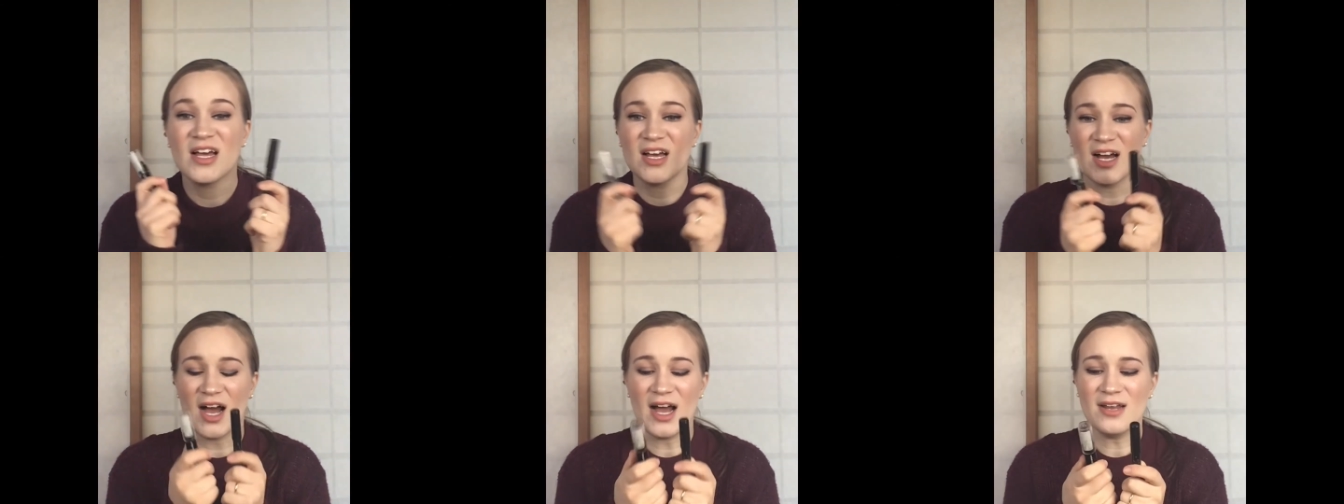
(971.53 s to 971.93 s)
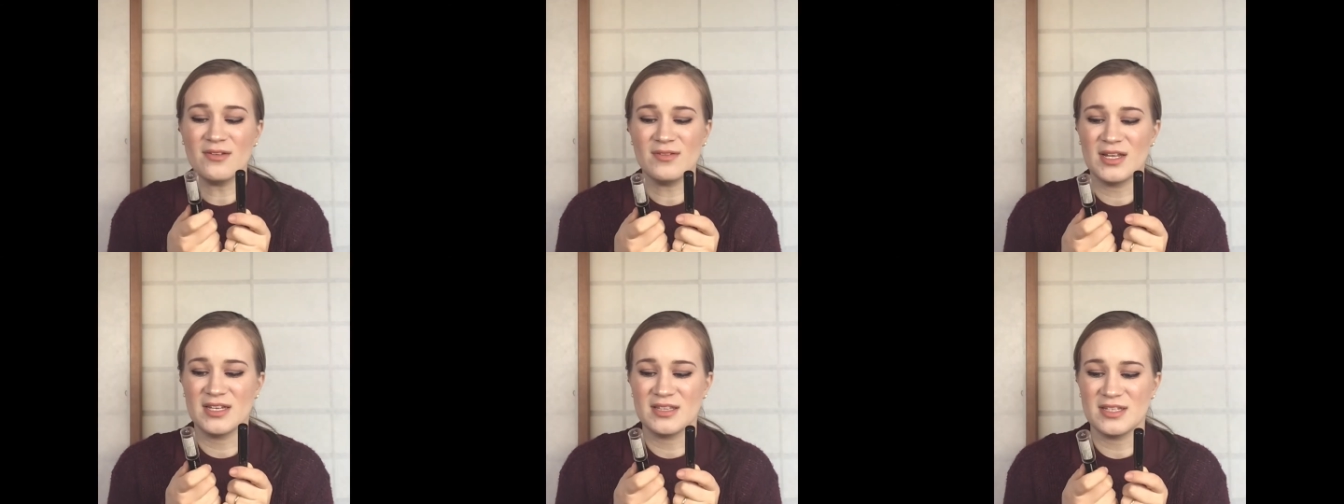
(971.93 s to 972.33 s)
I don't
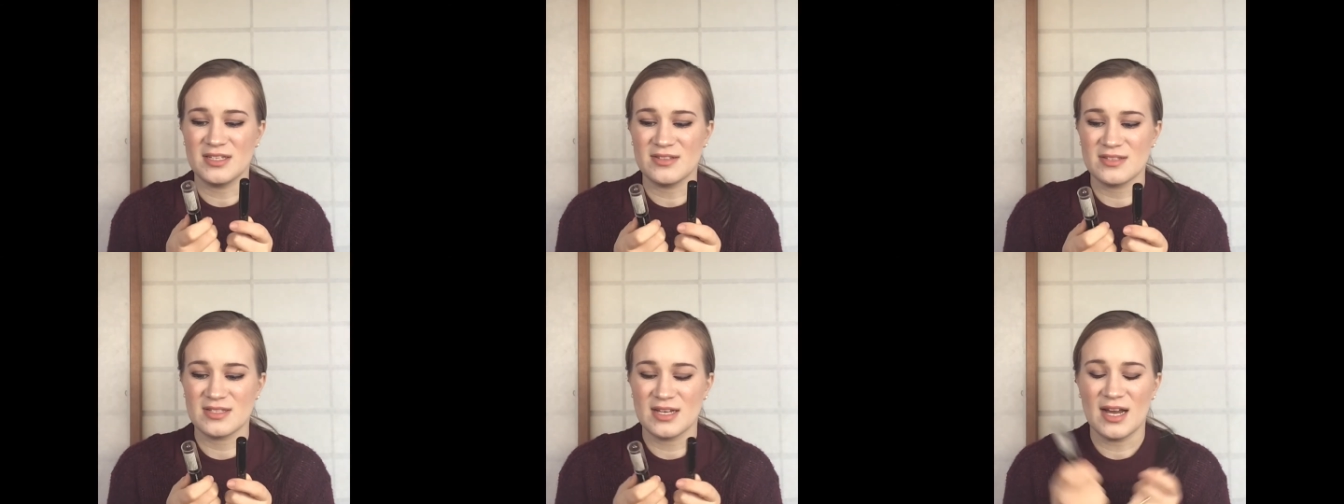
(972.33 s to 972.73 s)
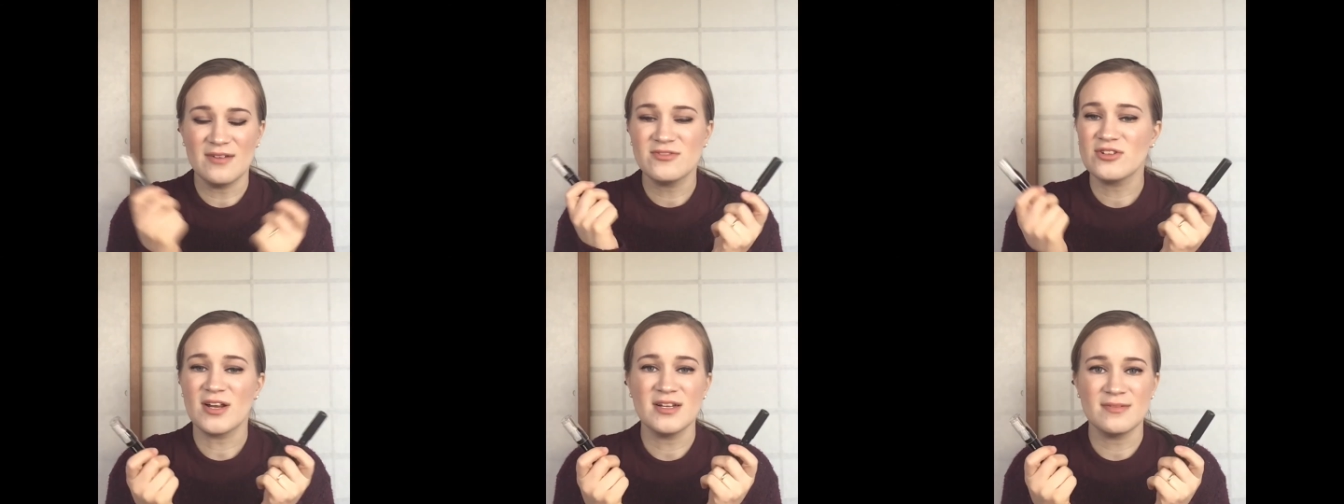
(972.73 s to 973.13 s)
like these. I've
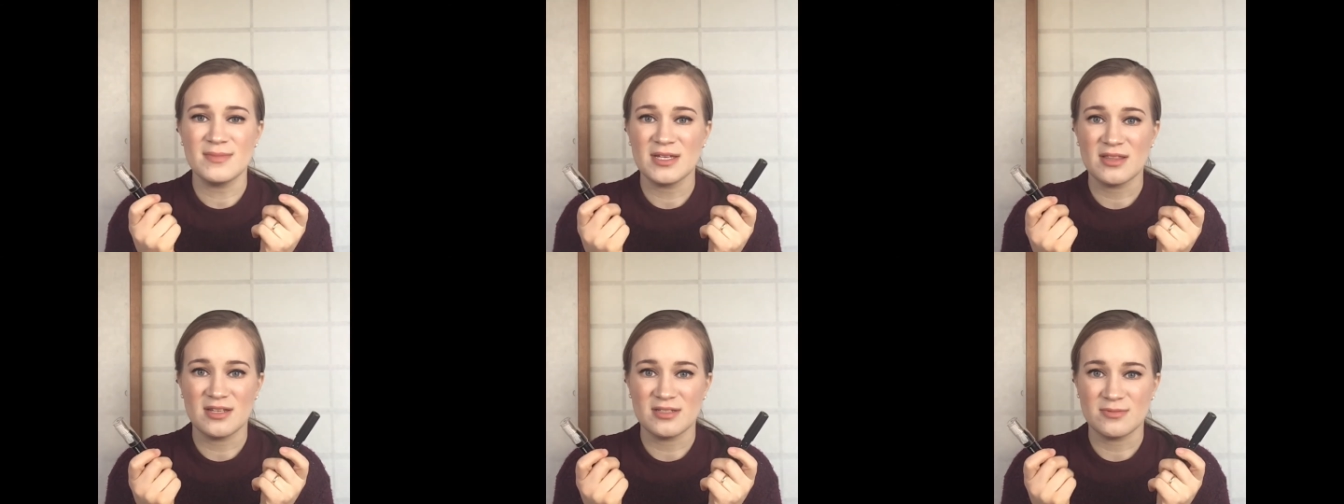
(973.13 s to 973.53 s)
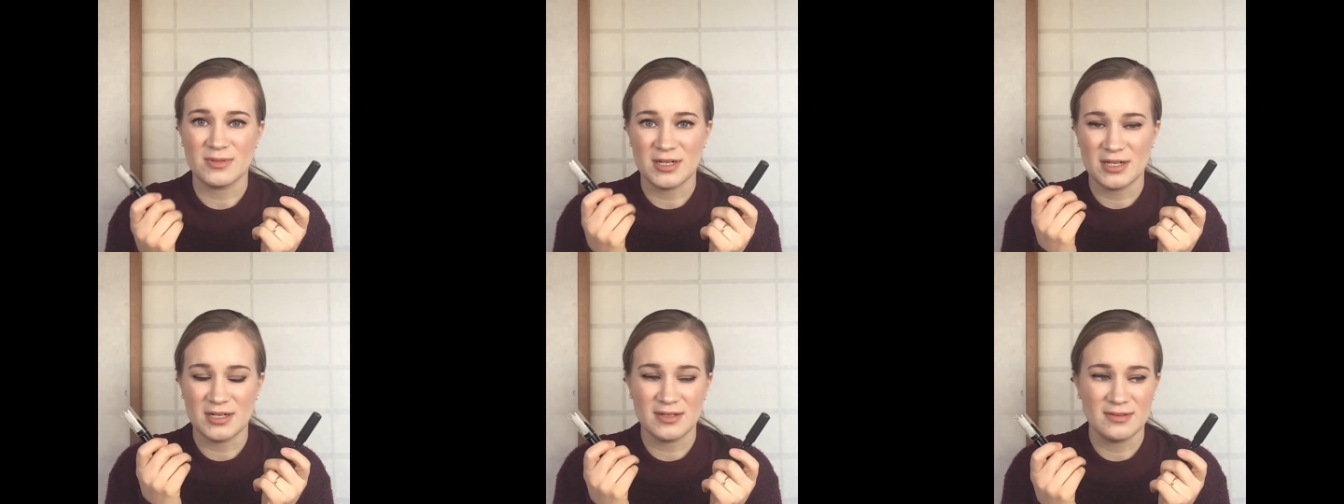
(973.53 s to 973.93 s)
tried to make these
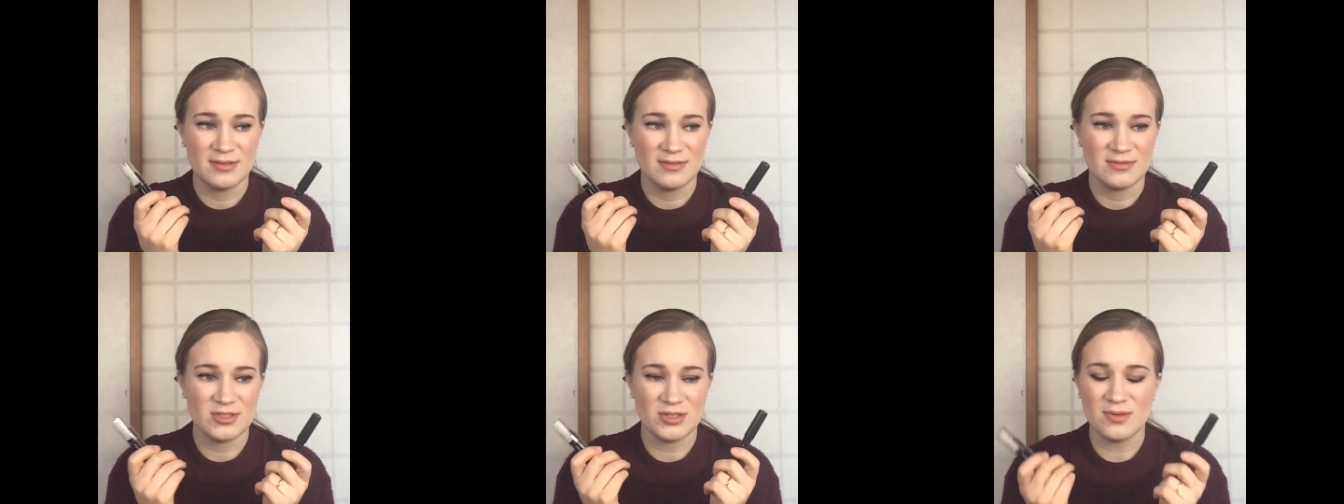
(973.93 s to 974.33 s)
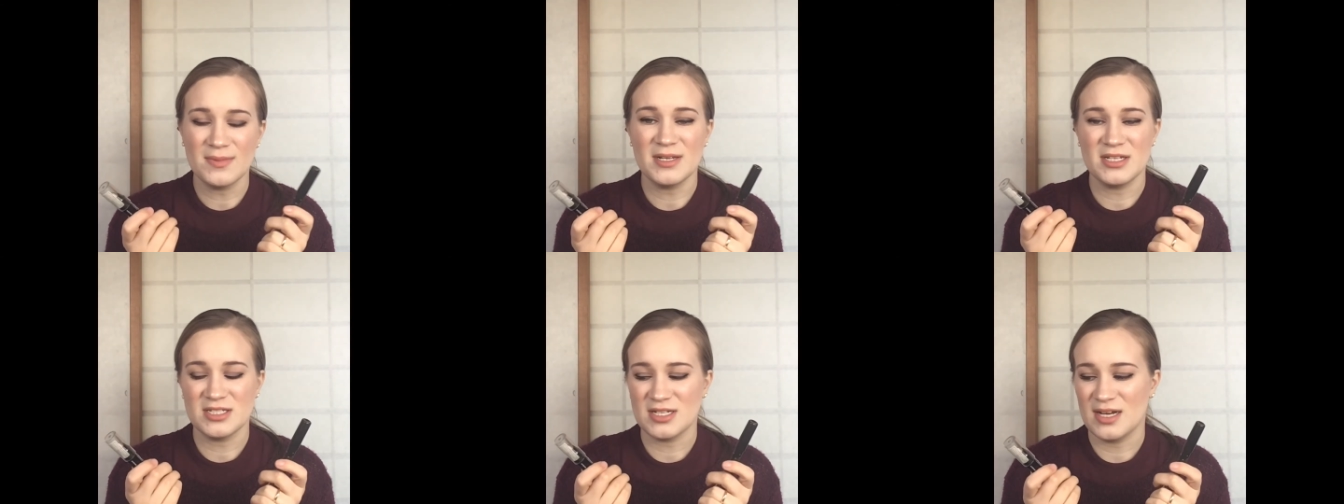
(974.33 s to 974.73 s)
work so
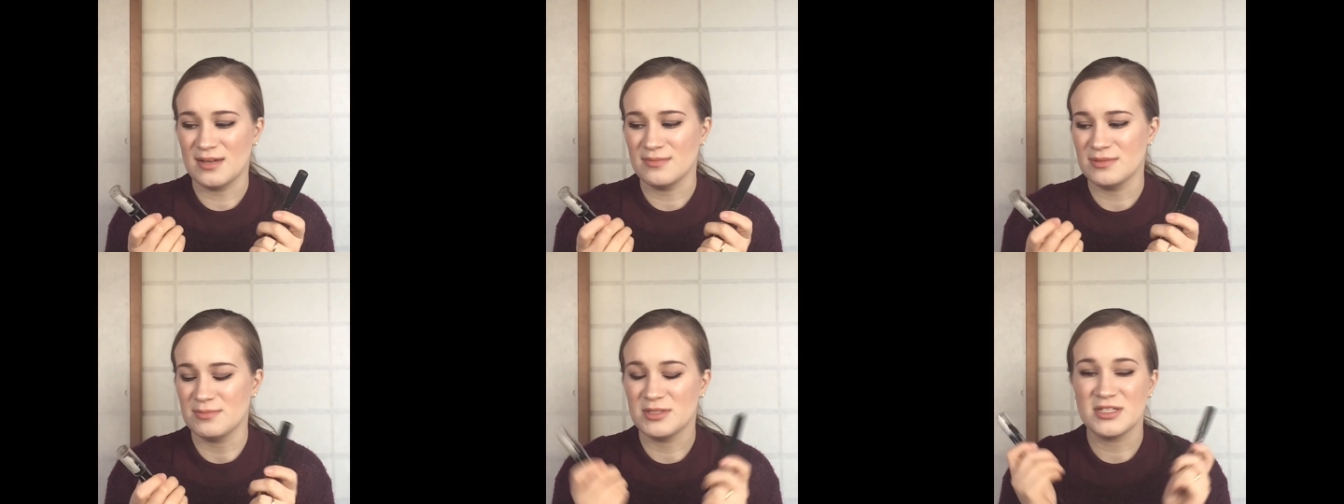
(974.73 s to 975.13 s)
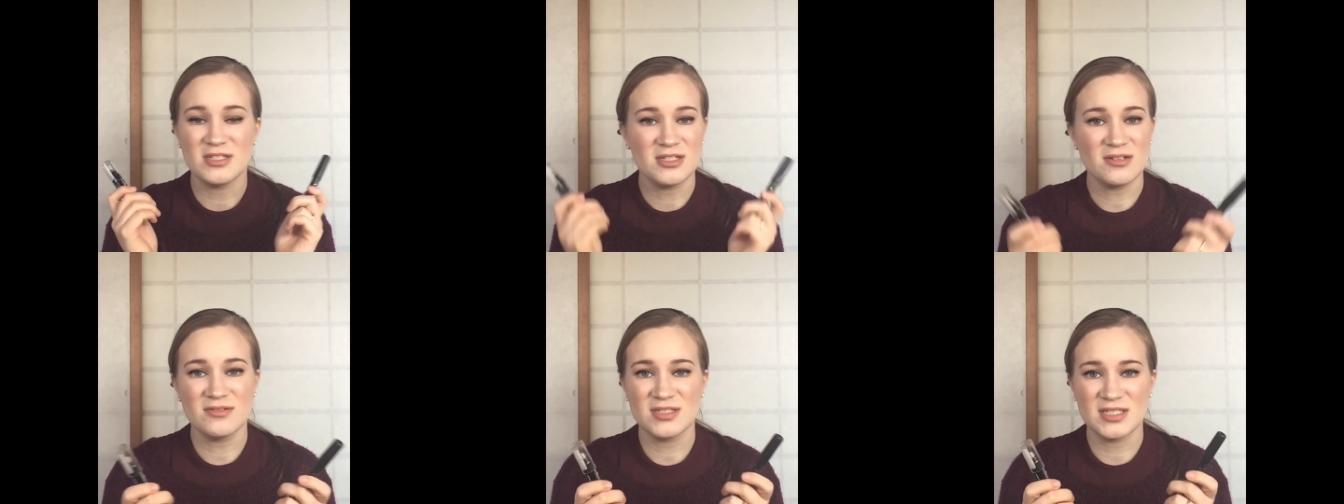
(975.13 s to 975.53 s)
many times, but they
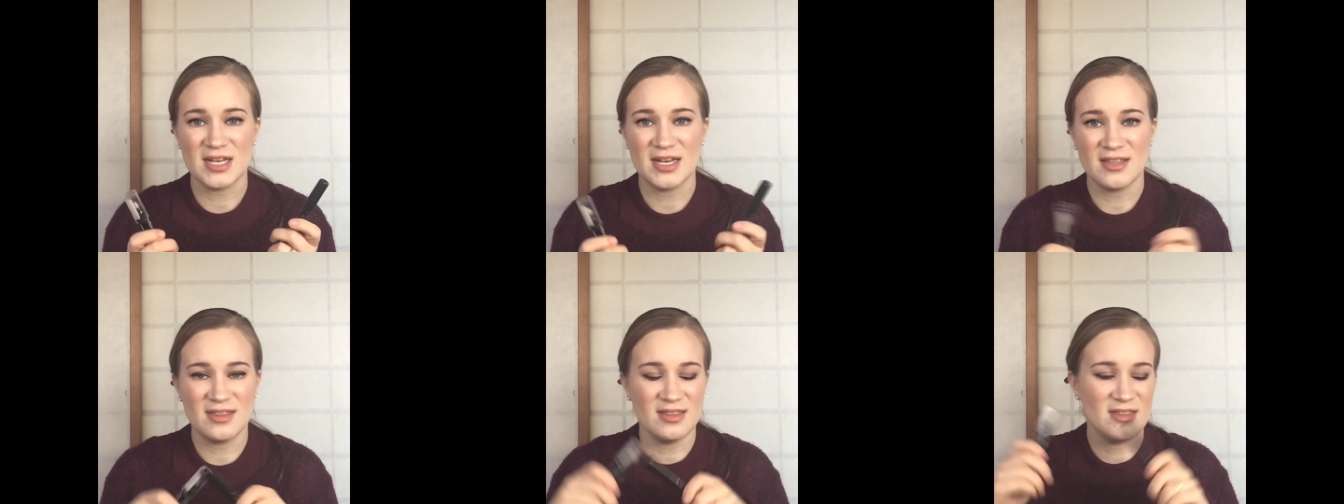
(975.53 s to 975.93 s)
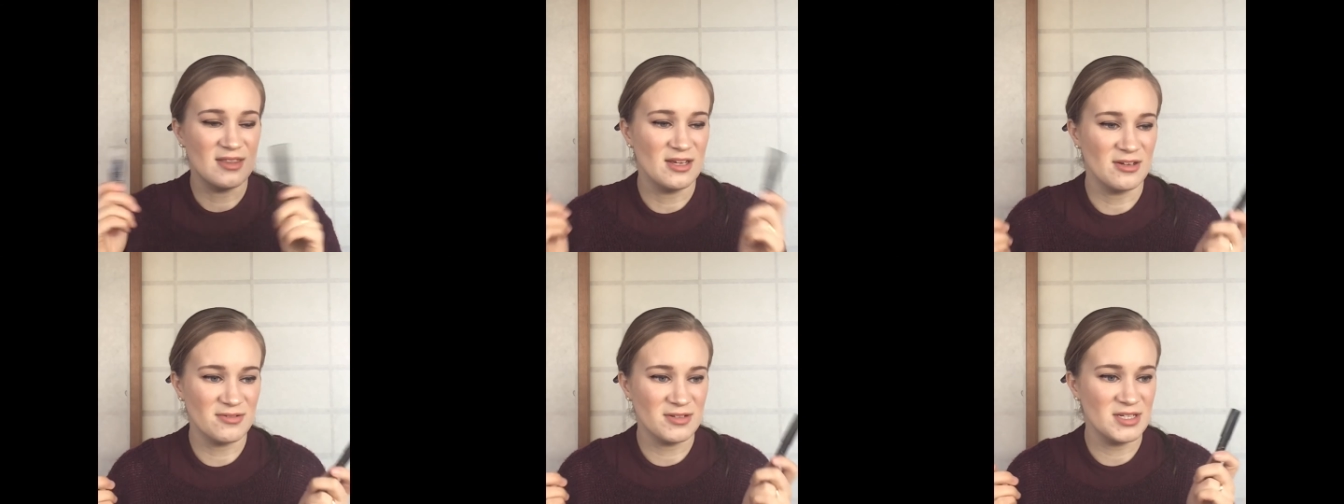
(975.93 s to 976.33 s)
don't set. They
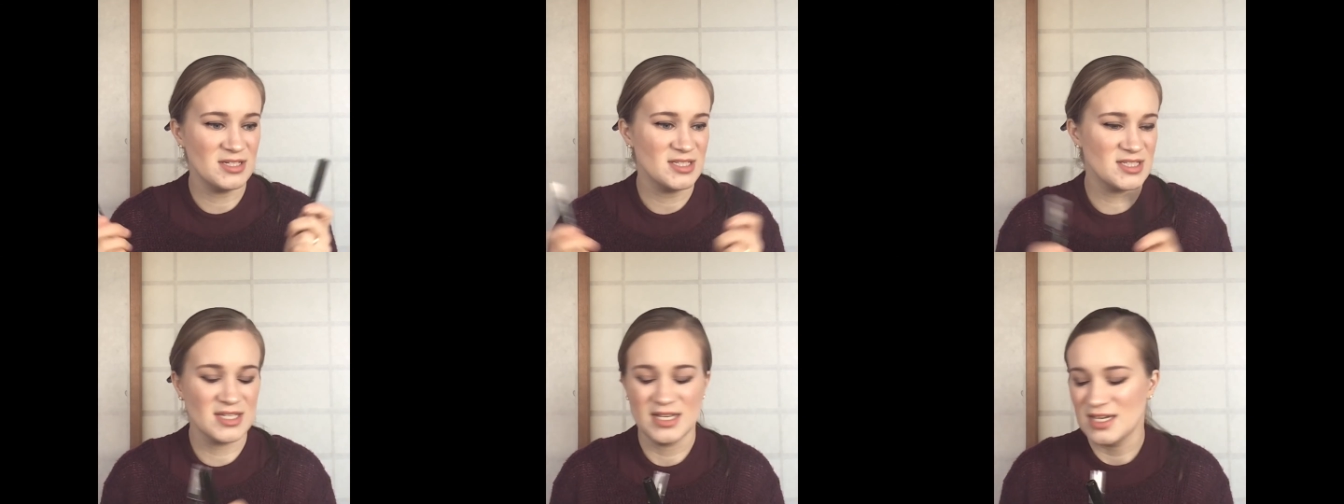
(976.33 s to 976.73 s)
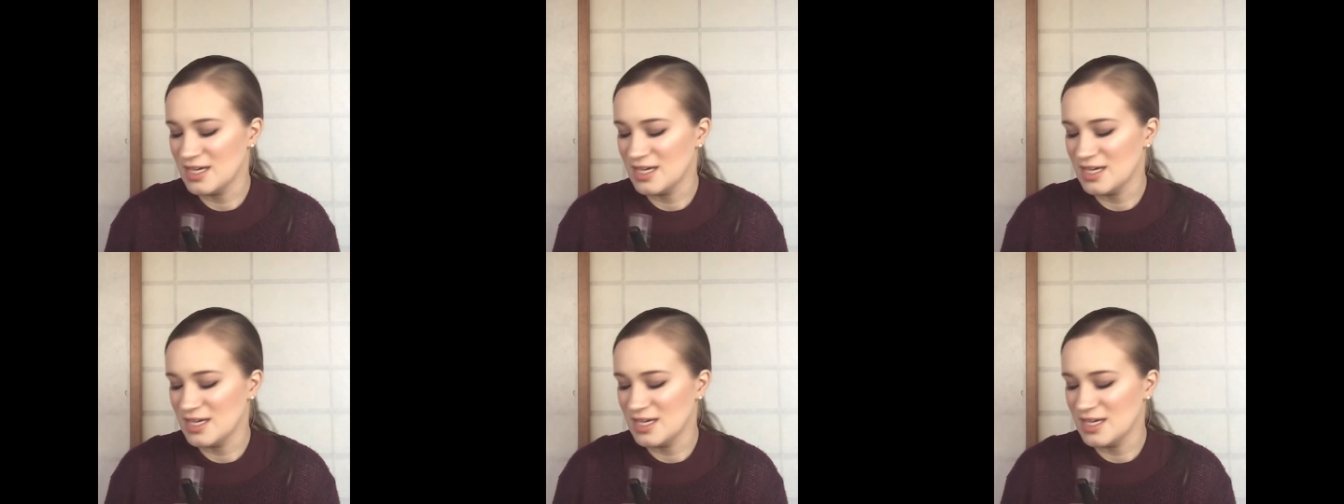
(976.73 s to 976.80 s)
crease.